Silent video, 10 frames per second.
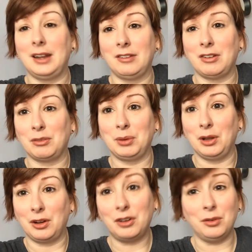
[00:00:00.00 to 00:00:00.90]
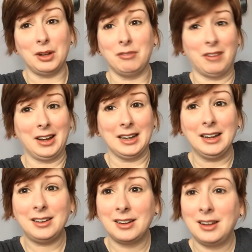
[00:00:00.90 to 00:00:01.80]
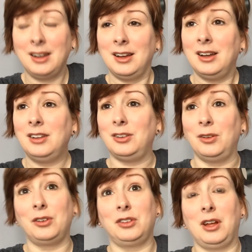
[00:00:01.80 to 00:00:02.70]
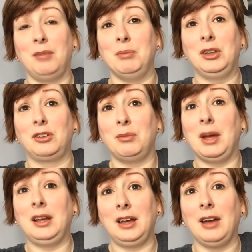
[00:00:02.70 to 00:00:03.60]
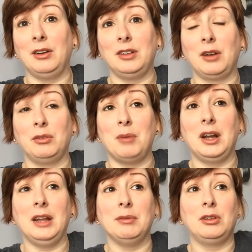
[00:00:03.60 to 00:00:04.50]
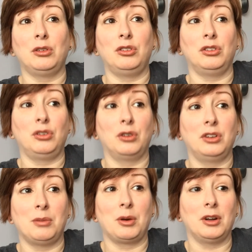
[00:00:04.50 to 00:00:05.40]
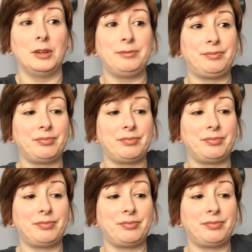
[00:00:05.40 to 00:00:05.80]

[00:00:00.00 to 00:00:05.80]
that I've ever belonged to can find it. So there's a mystery bank account out there with my name and social insurance number on it.